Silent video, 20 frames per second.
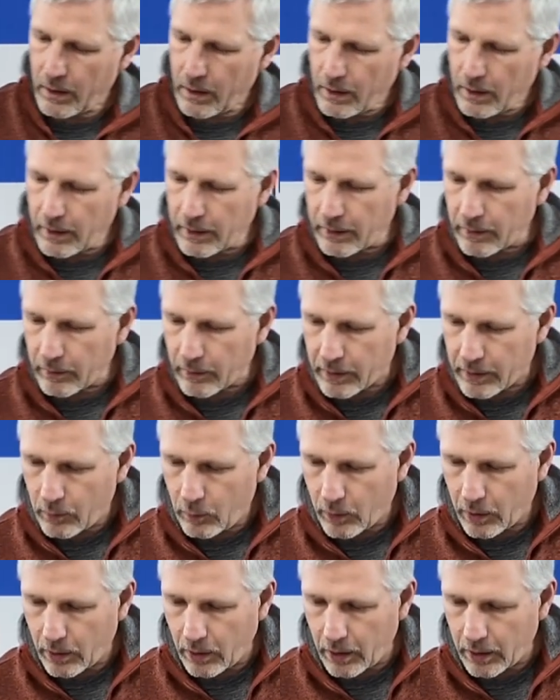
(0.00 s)
it
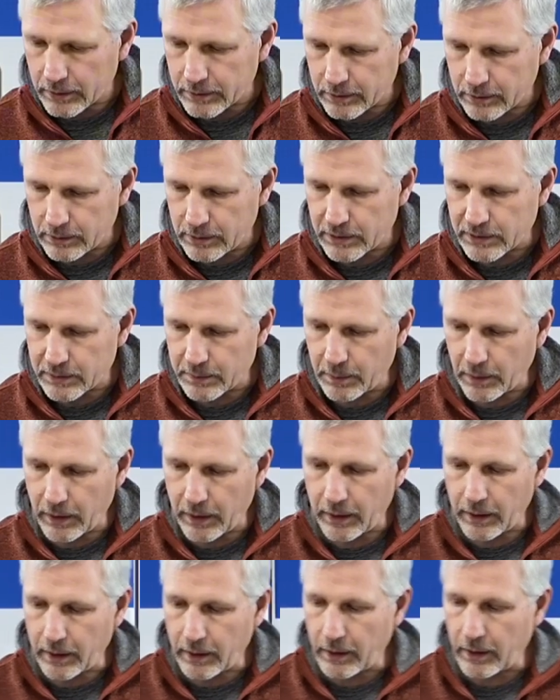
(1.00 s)
will also
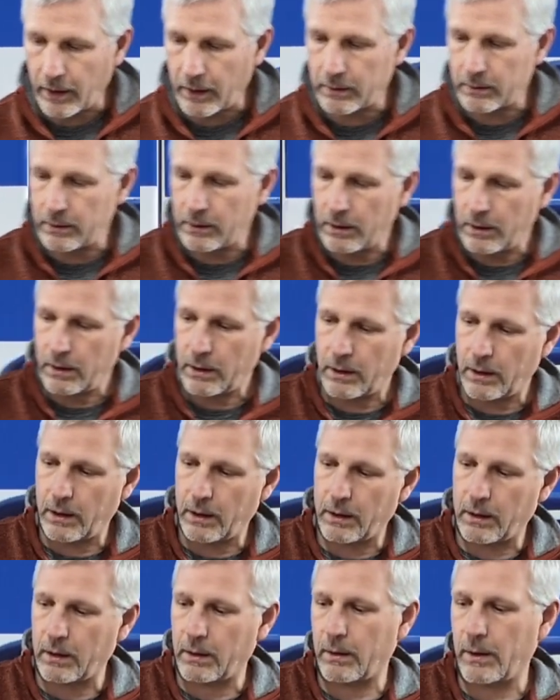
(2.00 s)
display
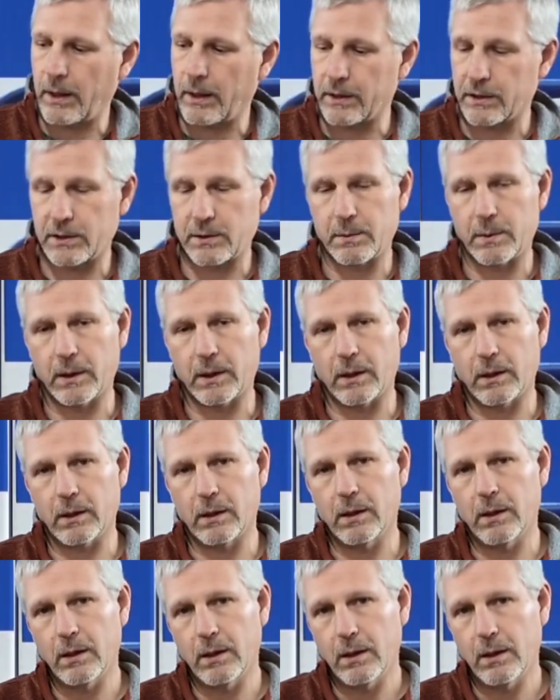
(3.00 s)
airspeed,